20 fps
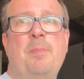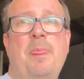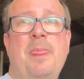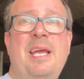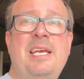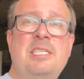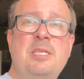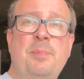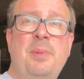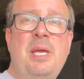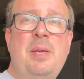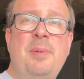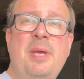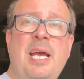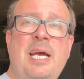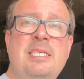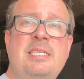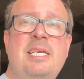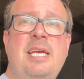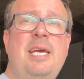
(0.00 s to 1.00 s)
Is a
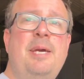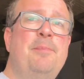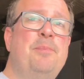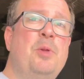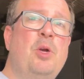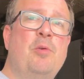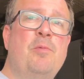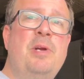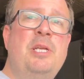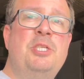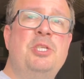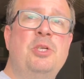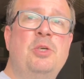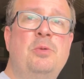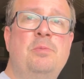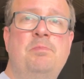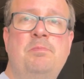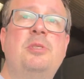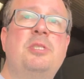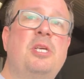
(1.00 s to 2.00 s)
BBS kit
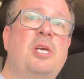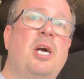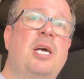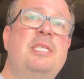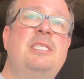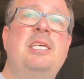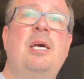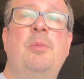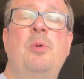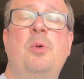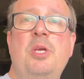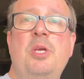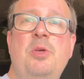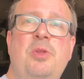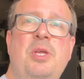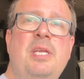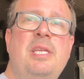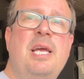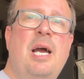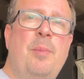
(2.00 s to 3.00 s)
original? So guys, tell me
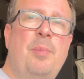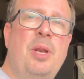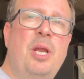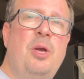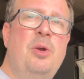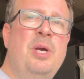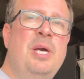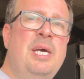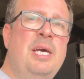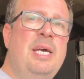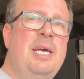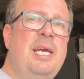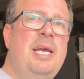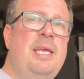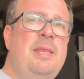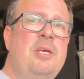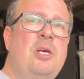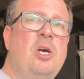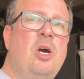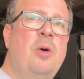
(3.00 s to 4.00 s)
think down below
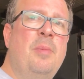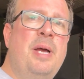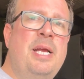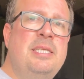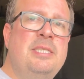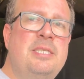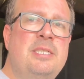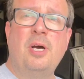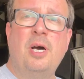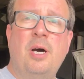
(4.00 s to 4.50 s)
in the comments.